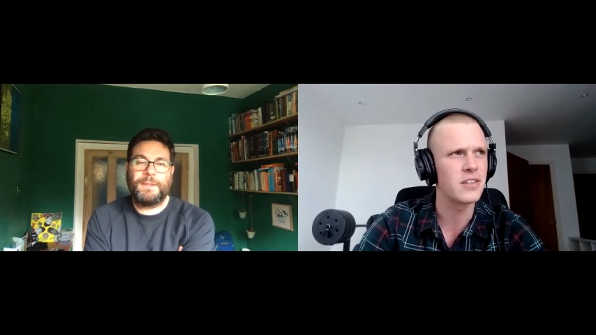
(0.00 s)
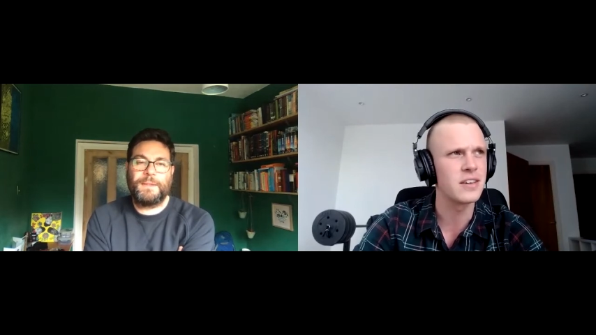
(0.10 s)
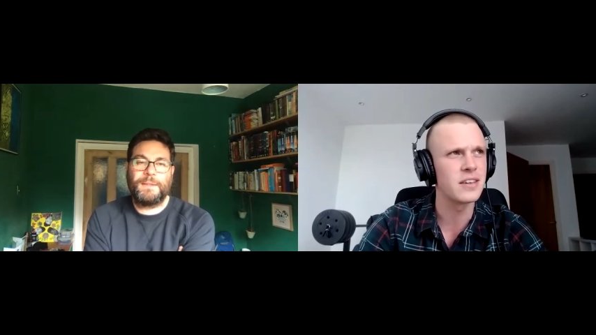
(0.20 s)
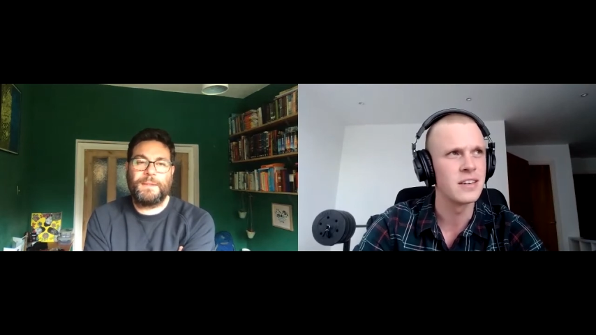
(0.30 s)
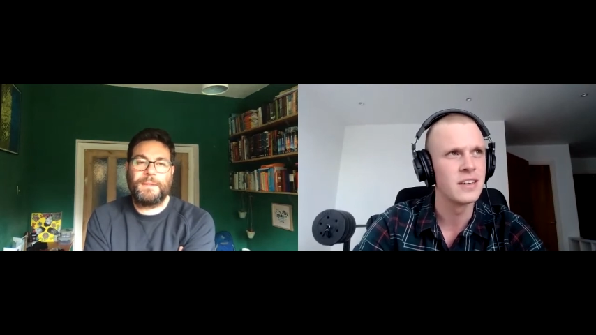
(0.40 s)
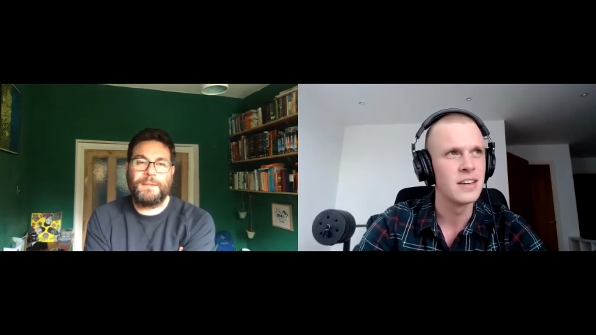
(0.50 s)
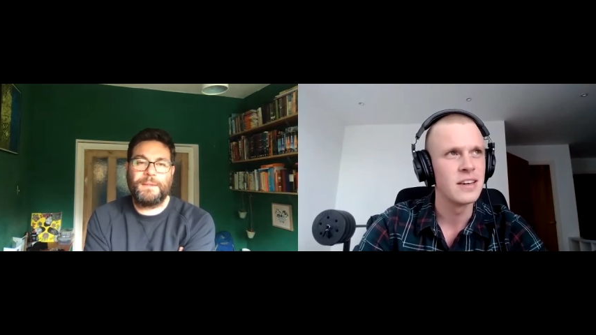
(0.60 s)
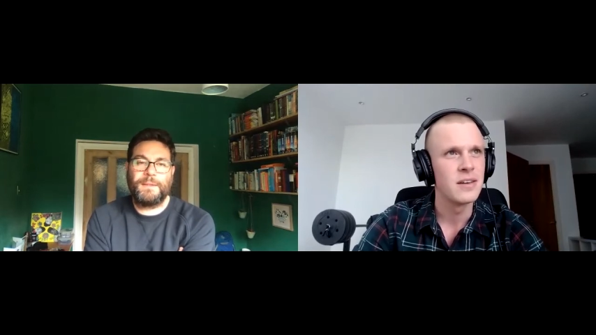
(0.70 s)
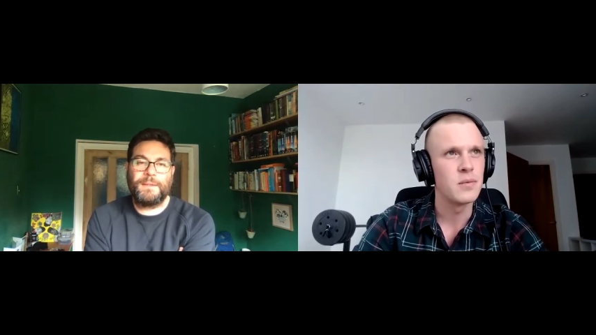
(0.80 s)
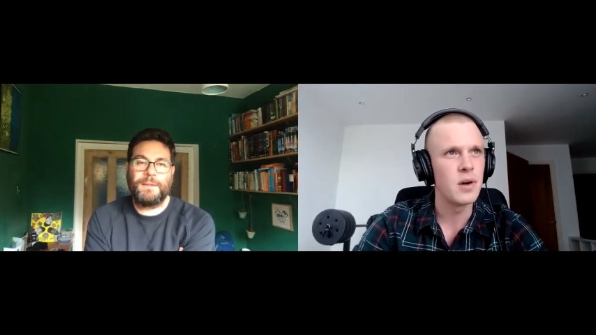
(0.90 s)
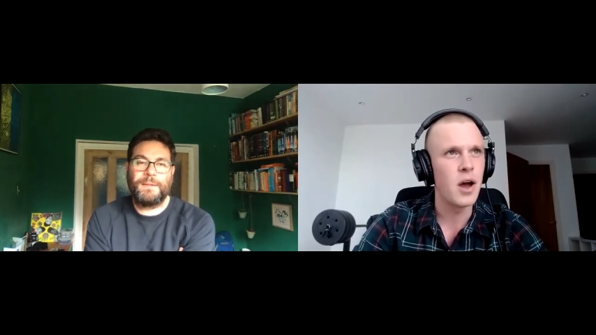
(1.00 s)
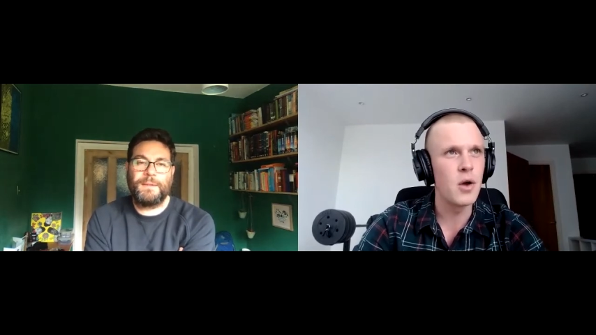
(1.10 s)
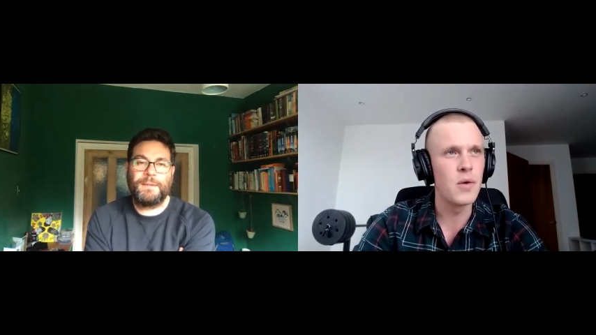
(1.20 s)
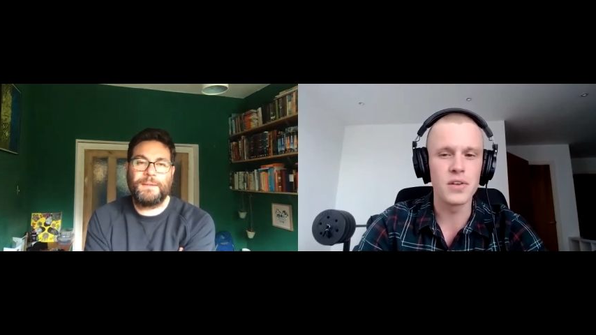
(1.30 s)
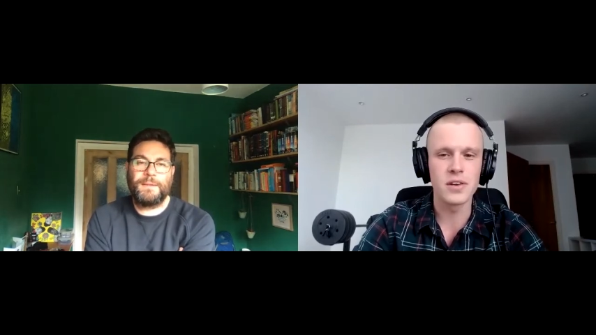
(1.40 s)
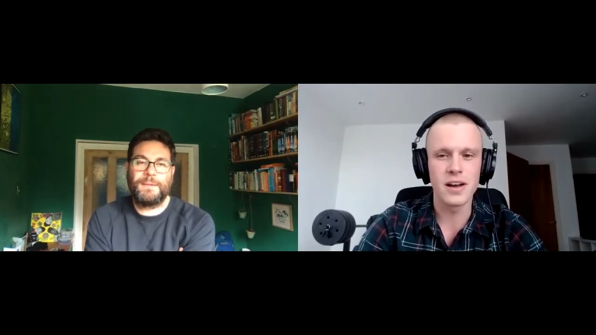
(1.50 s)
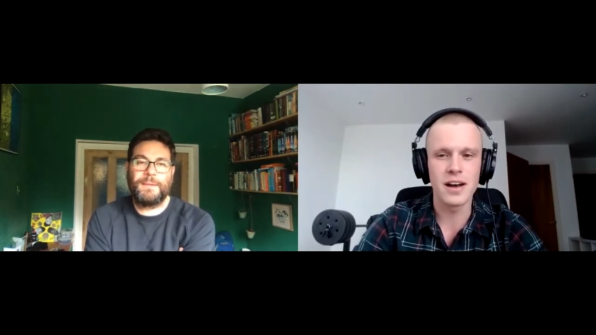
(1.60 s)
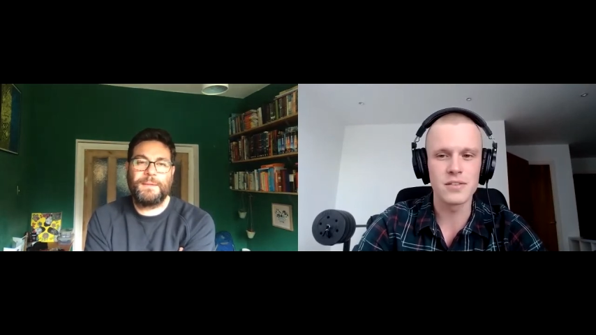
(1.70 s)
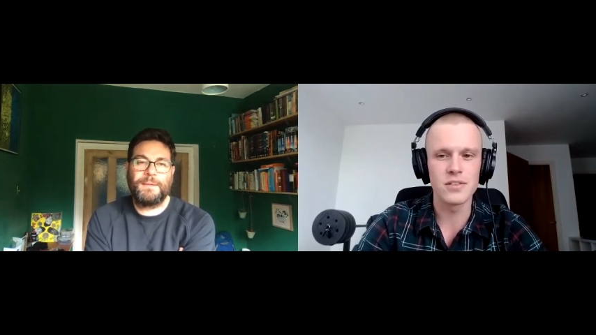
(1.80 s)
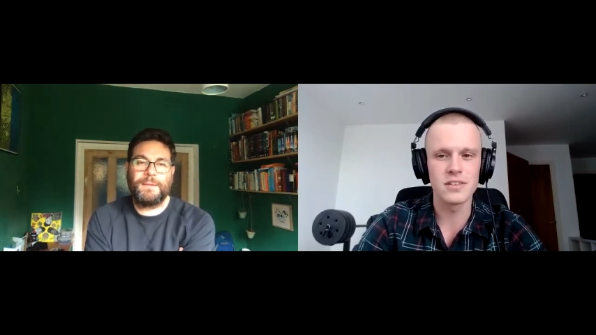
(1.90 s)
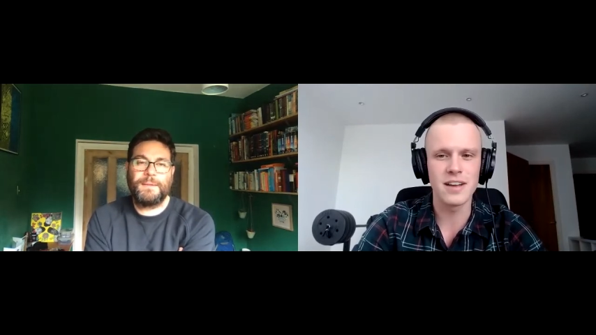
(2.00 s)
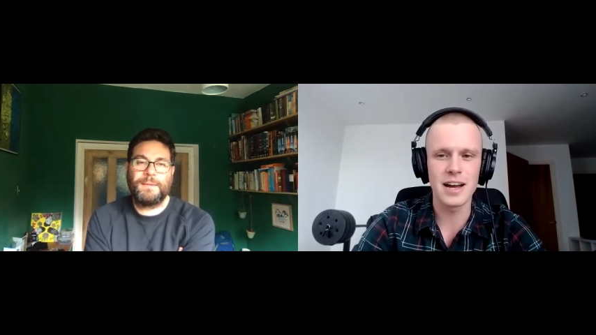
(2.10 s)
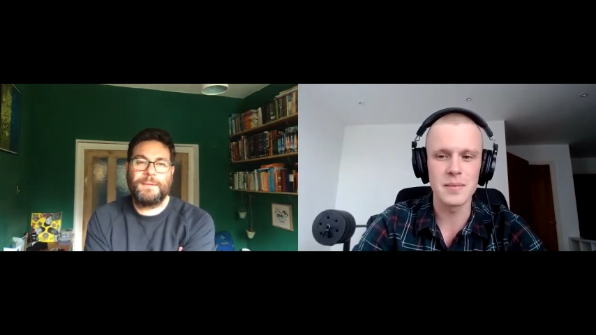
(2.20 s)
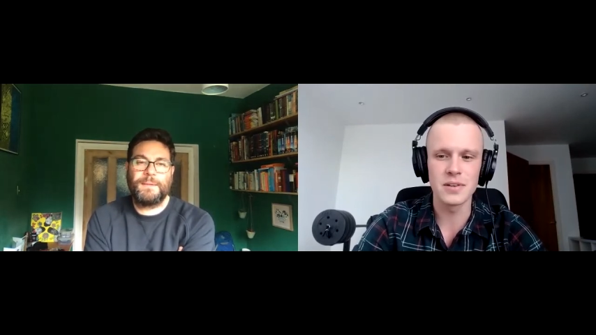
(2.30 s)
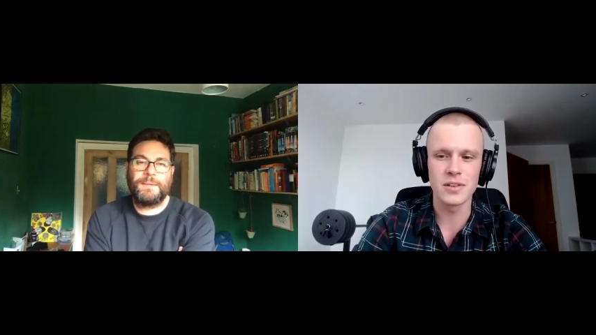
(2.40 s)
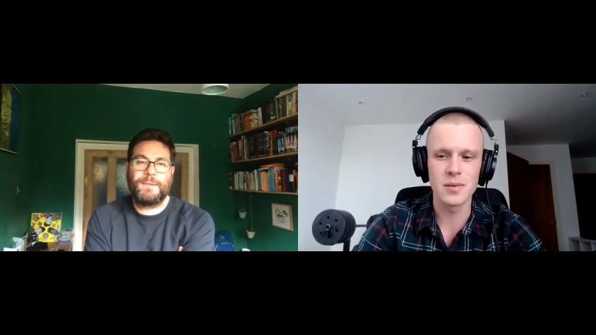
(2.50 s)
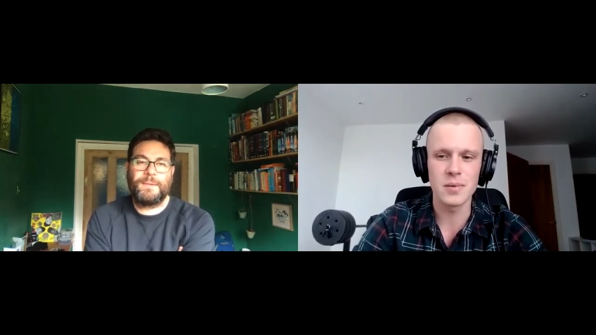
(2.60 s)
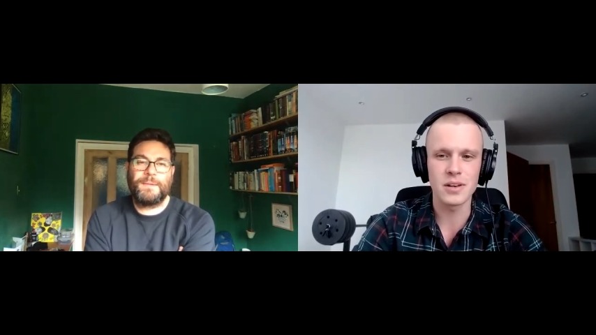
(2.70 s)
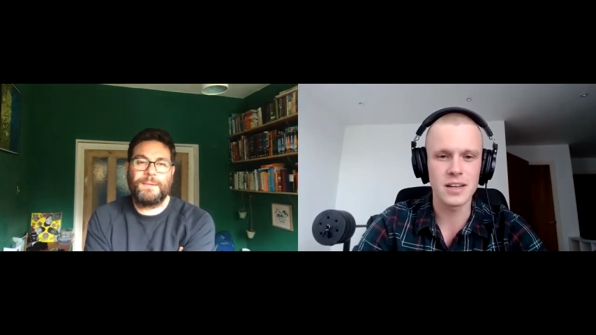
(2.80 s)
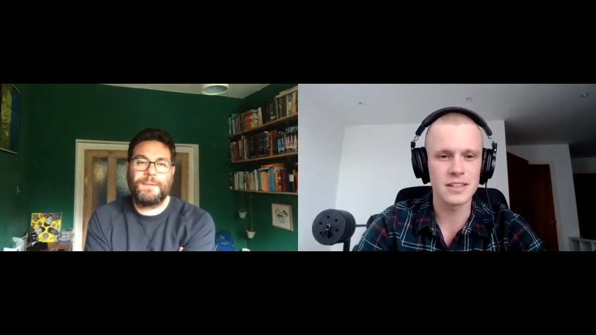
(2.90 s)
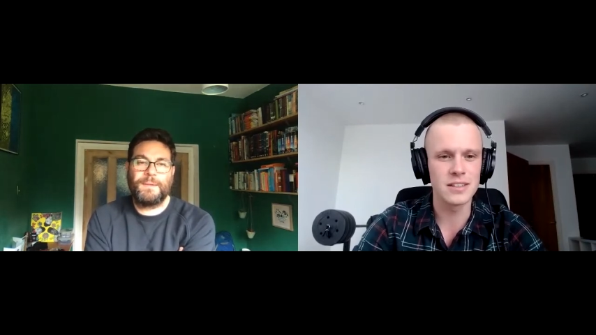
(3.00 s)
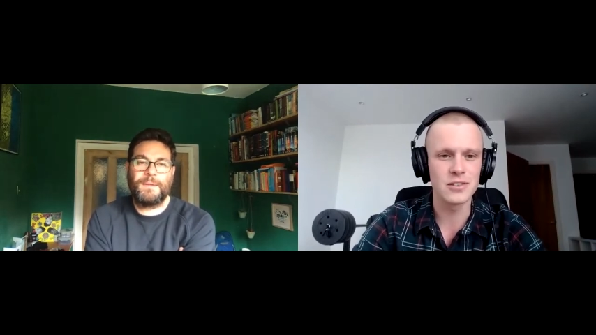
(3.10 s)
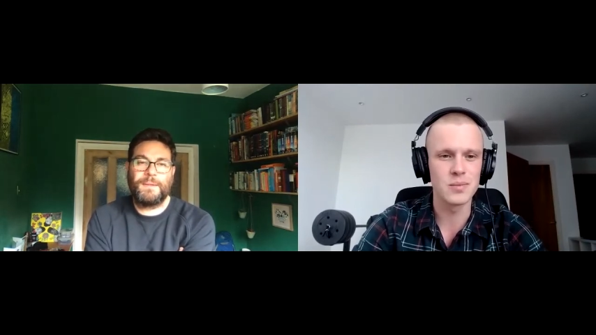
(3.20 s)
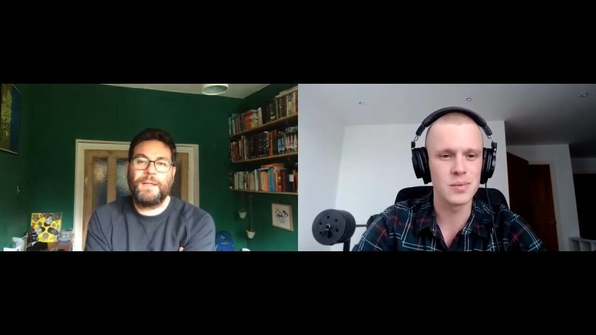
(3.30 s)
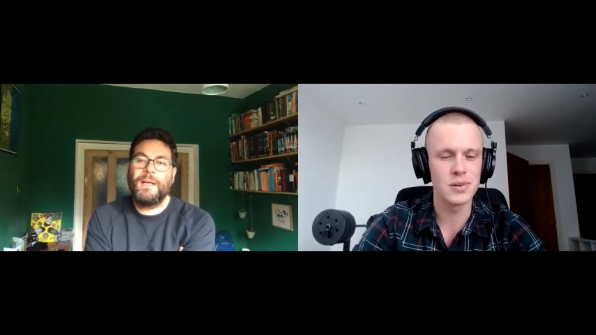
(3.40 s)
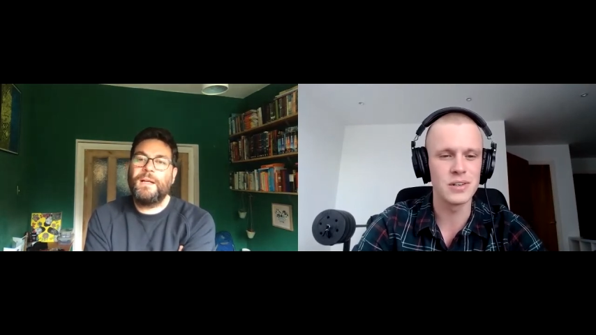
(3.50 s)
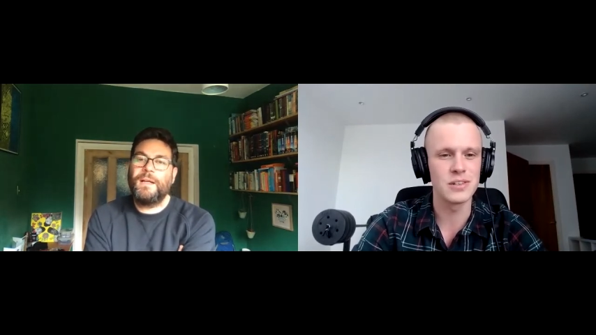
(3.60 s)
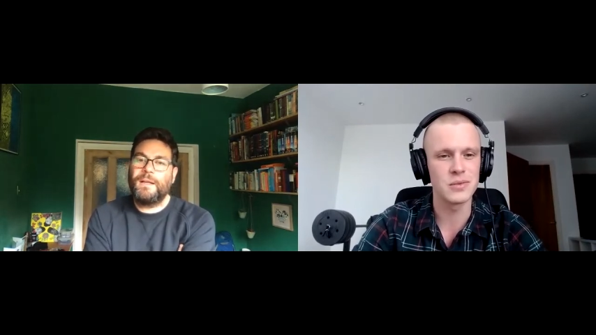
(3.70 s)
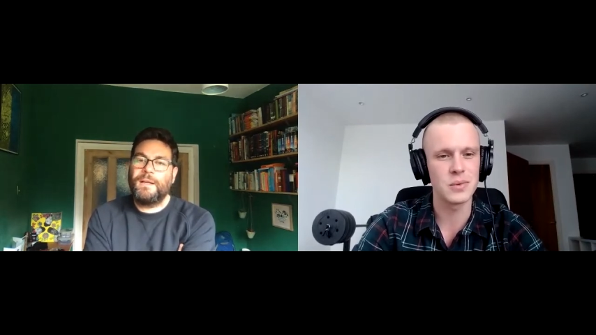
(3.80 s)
Speaker 1: think we're hopefully going to have Chris Diamond on the podcast at some point as